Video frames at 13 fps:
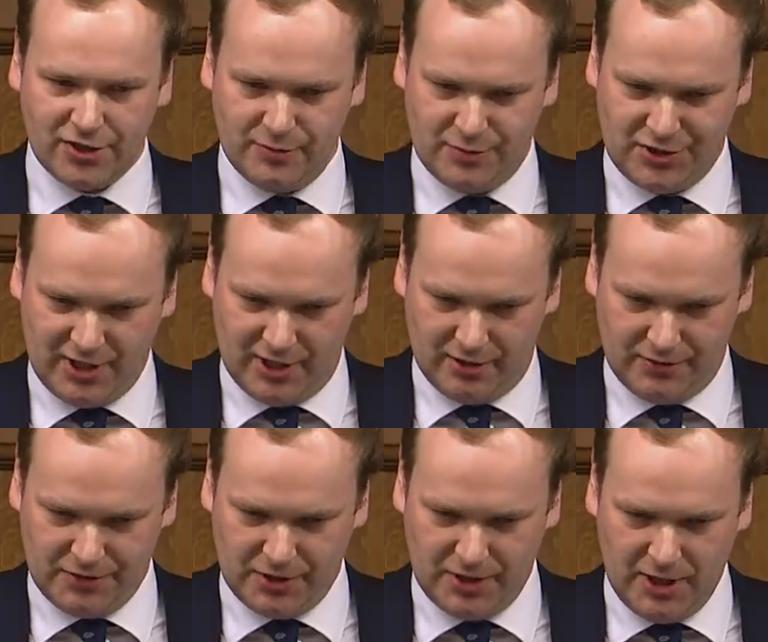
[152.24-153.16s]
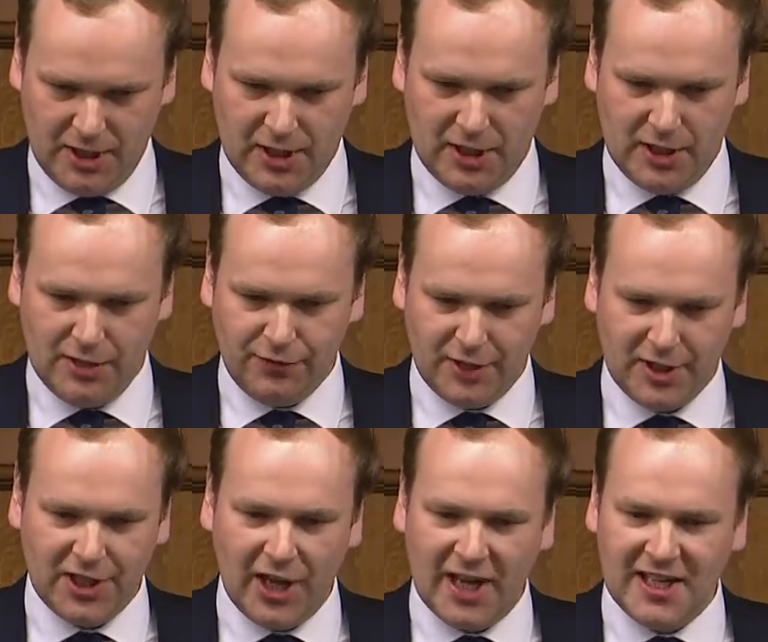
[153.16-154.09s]
themselves if
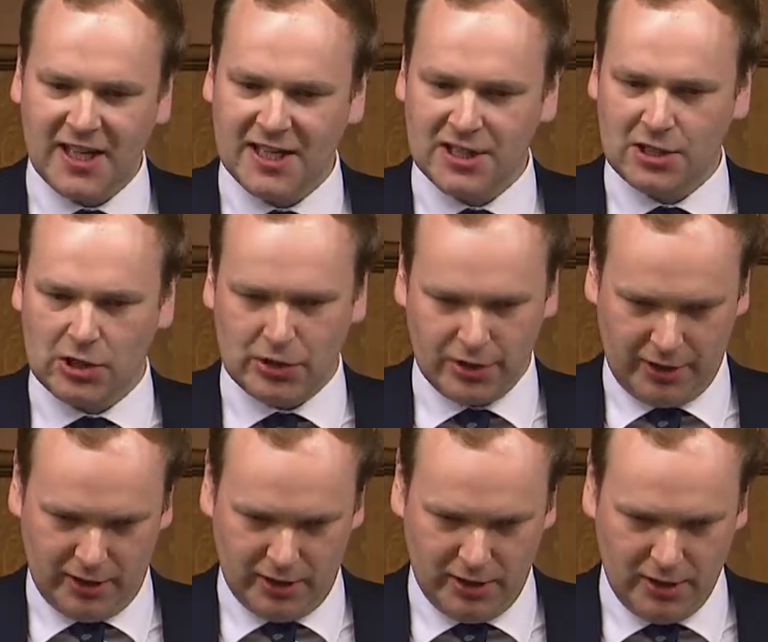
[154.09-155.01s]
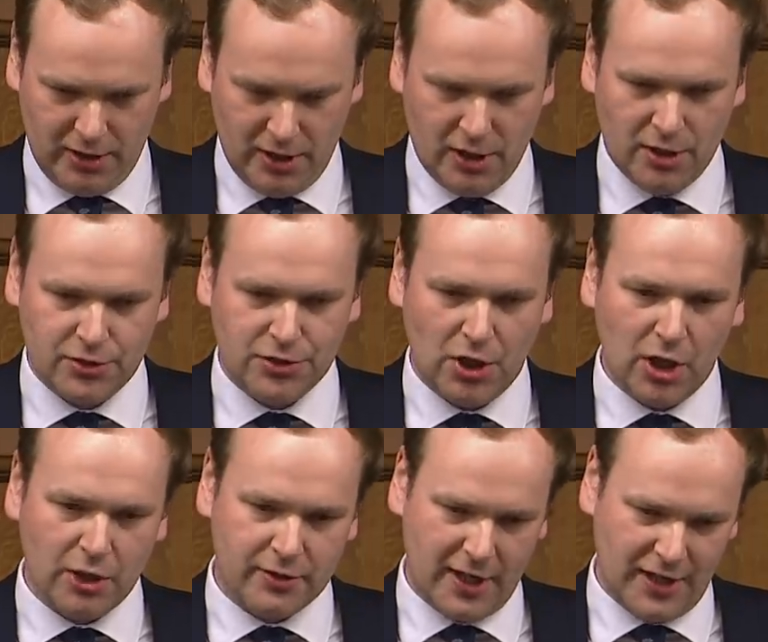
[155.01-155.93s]
they can any longer
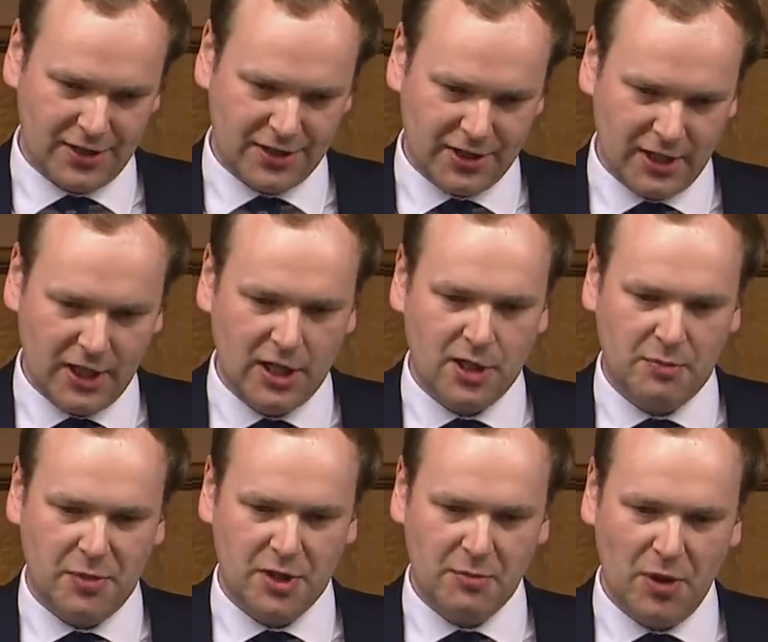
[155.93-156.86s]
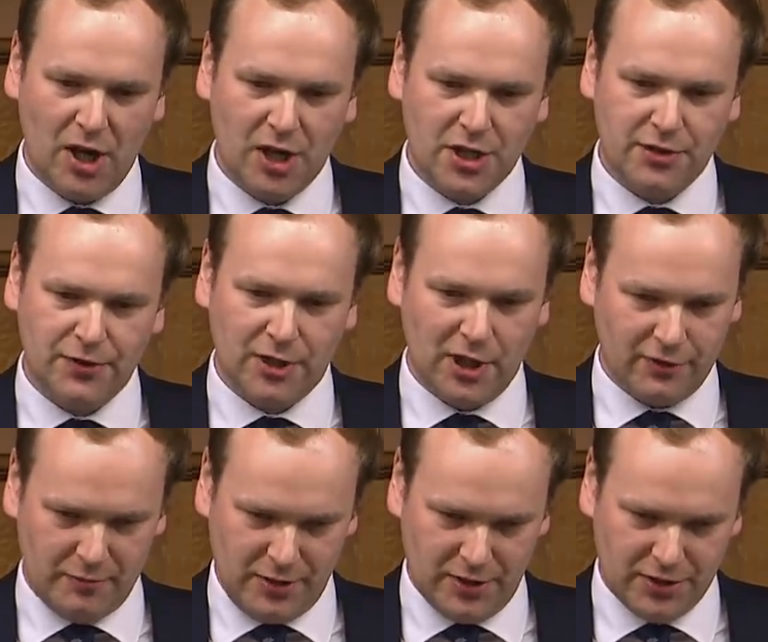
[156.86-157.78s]
tolerate being part of a
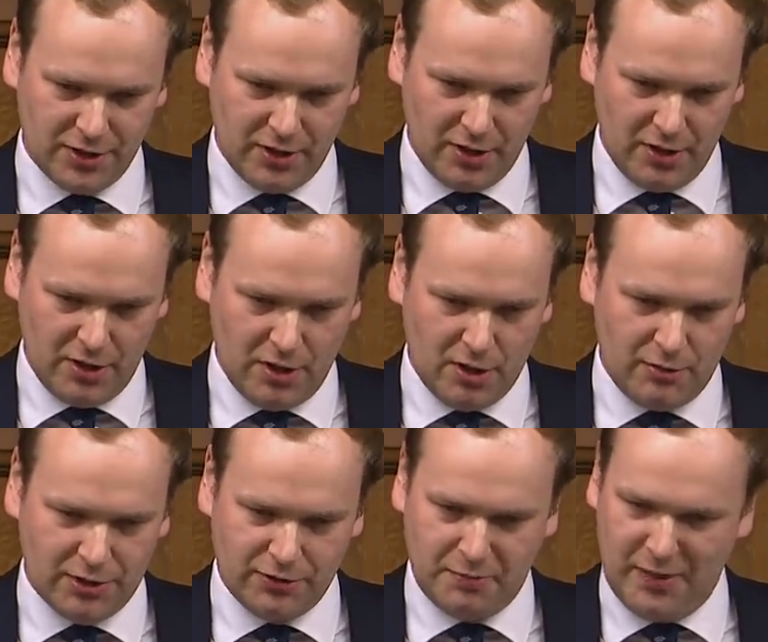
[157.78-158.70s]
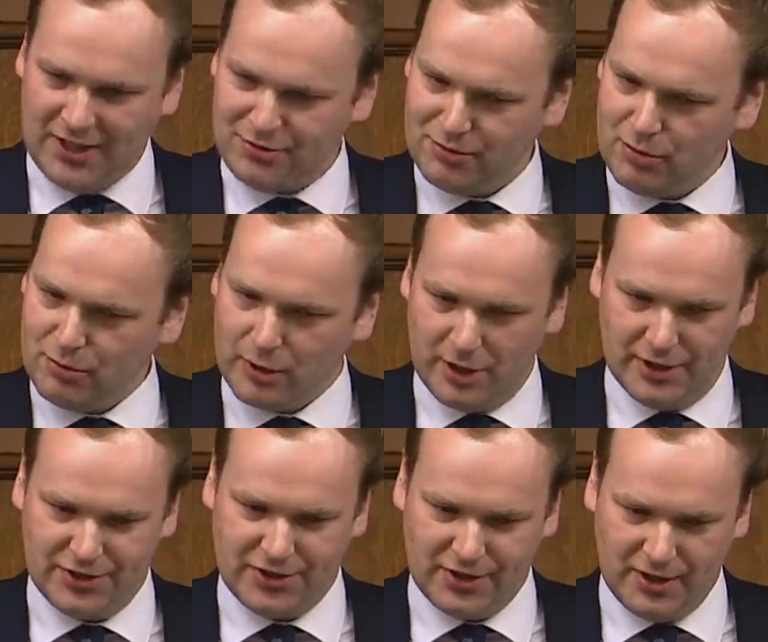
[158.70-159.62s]
government which, for better or
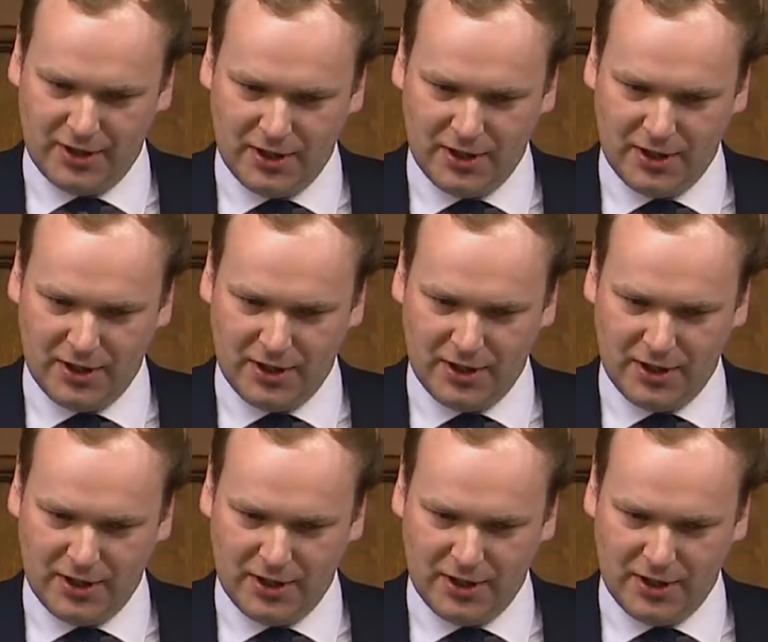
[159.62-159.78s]
worse,